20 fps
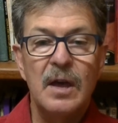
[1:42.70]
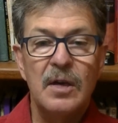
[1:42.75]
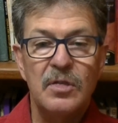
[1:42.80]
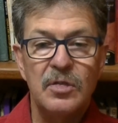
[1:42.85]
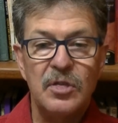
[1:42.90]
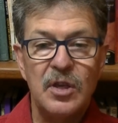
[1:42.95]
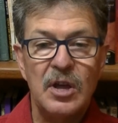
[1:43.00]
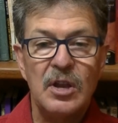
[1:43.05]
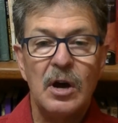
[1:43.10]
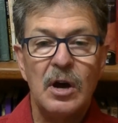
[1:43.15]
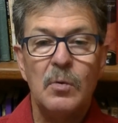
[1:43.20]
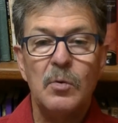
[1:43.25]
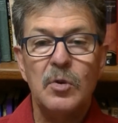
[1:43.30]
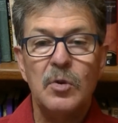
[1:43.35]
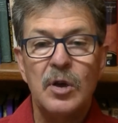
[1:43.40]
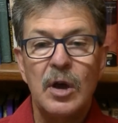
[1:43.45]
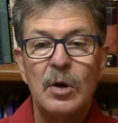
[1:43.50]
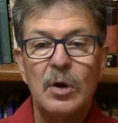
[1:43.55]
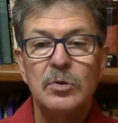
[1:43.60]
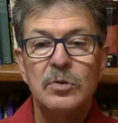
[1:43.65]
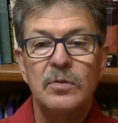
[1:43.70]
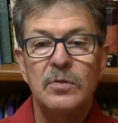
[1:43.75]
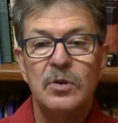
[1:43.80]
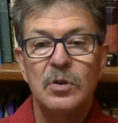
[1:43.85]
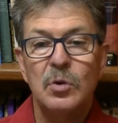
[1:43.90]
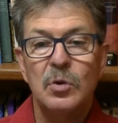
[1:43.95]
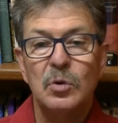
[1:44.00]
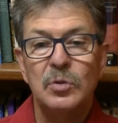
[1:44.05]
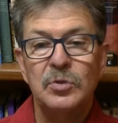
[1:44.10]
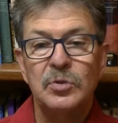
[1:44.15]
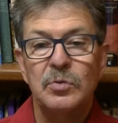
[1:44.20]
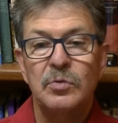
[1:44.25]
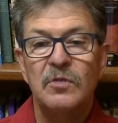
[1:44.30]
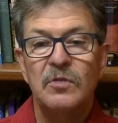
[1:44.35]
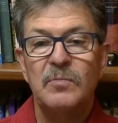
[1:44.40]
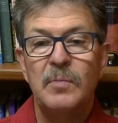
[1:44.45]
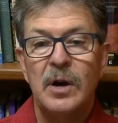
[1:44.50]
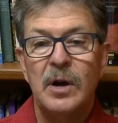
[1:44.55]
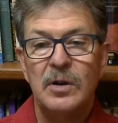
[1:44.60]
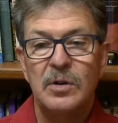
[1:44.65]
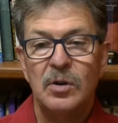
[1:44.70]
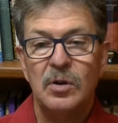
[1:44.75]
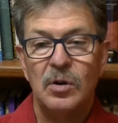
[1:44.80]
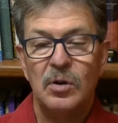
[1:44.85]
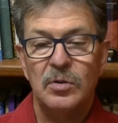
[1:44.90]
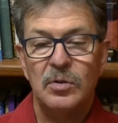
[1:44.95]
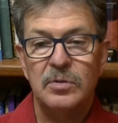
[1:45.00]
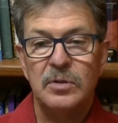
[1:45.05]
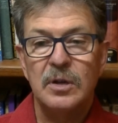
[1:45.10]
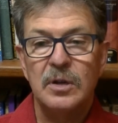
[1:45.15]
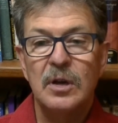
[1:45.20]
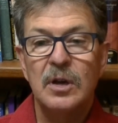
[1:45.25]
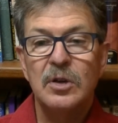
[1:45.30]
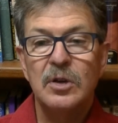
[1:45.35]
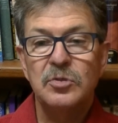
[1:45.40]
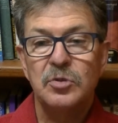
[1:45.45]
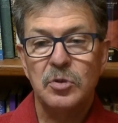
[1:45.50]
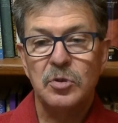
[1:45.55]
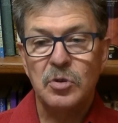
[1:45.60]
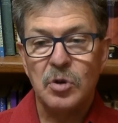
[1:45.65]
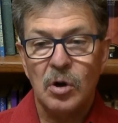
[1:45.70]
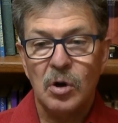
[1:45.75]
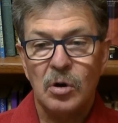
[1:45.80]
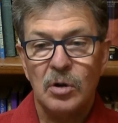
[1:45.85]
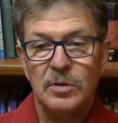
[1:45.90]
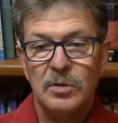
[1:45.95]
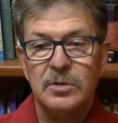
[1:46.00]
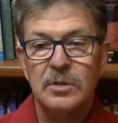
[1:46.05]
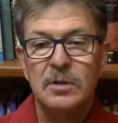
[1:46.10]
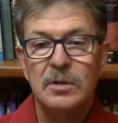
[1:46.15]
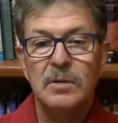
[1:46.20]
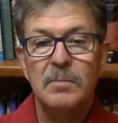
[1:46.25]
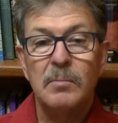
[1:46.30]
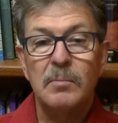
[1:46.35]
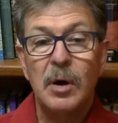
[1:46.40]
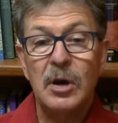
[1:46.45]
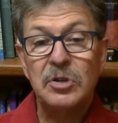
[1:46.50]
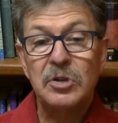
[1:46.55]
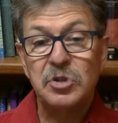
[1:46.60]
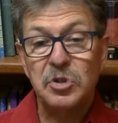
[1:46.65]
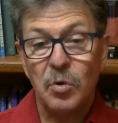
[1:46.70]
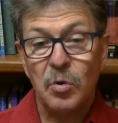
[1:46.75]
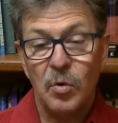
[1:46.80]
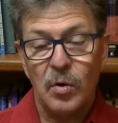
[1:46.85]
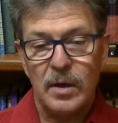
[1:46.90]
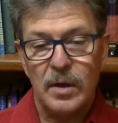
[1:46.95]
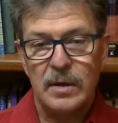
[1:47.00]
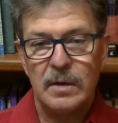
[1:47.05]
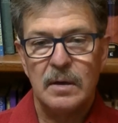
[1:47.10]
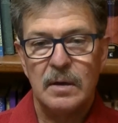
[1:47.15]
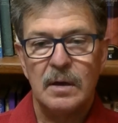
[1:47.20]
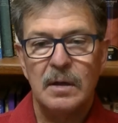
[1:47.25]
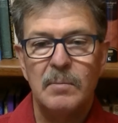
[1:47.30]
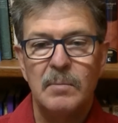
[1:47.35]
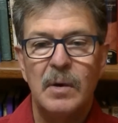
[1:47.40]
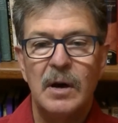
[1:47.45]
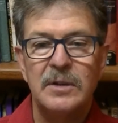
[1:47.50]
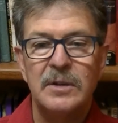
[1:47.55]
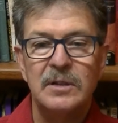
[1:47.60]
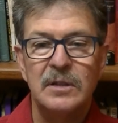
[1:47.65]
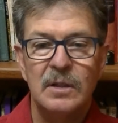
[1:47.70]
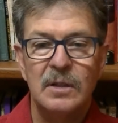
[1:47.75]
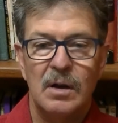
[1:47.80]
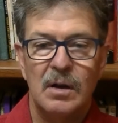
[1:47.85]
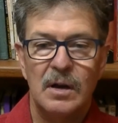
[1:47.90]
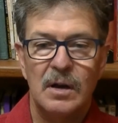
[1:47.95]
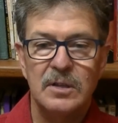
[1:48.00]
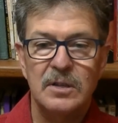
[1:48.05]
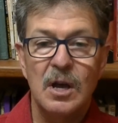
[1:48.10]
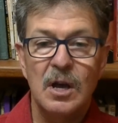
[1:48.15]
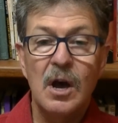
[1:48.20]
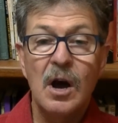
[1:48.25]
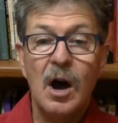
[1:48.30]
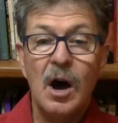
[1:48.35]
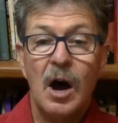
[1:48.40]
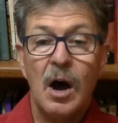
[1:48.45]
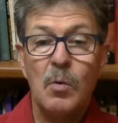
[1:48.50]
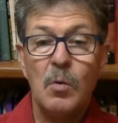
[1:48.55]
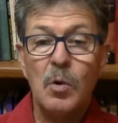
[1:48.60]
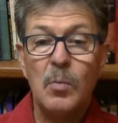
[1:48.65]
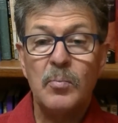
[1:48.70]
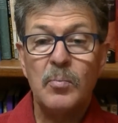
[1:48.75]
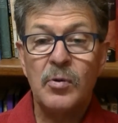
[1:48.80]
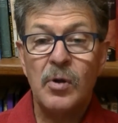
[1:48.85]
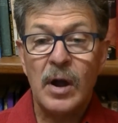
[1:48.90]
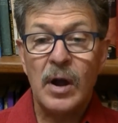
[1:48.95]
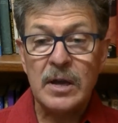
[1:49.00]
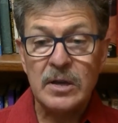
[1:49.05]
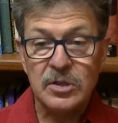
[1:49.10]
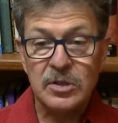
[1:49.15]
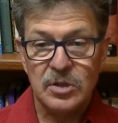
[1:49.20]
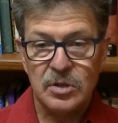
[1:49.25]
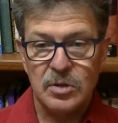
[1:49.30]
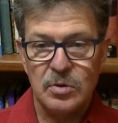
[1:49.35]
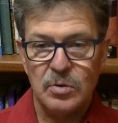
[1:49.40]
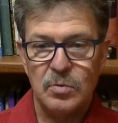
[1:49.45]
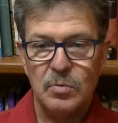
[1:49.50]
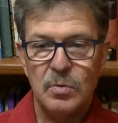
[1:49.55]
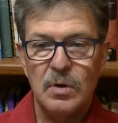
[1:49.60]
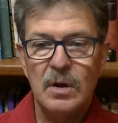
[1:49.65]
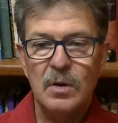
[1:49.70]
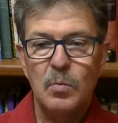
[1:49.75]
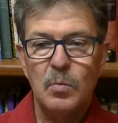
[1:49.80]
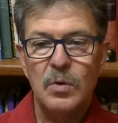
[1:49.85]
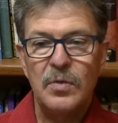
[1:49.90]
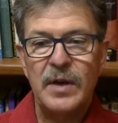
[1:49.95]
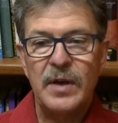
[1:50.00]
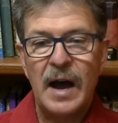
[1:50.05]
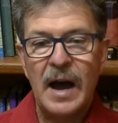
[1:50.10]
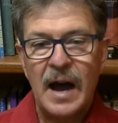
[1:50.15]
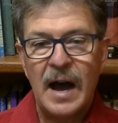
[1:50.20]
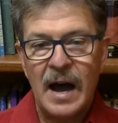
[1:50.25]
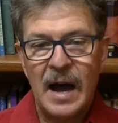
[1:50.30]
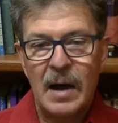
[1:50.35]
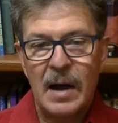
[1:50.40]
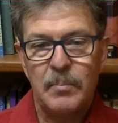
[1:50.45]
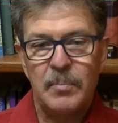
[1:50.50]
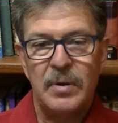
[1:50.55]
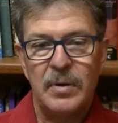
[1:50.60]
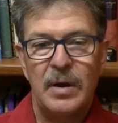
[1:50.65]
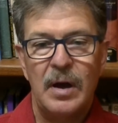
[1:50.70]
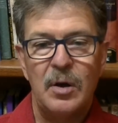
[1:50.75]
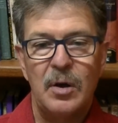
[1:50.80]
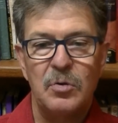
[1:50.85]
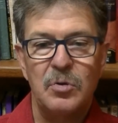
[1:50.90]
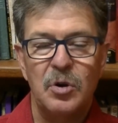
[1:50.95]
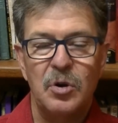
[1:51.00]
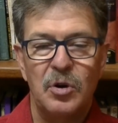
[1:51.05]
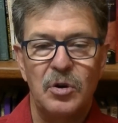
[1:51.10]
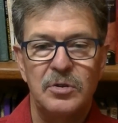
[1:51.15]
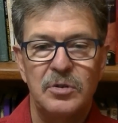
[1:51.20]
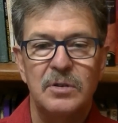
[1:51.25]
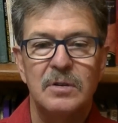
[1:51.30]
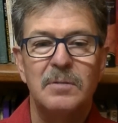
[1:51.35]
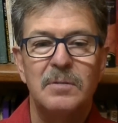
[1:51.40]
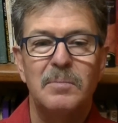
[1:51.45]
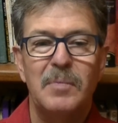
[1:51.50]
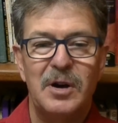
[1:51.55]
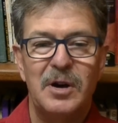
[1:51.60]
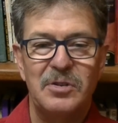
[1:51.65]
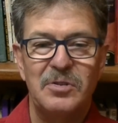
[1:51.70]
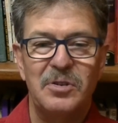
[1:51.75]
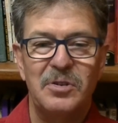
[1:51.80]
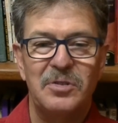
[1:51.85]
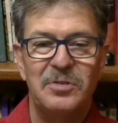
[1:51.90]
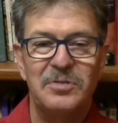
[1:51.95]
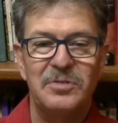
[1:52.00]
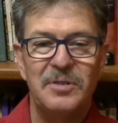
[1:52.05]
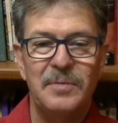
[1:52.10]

Then I will go to the altar of my God, to God, my joy and my delight. I will praise you with the harp, O God, my God.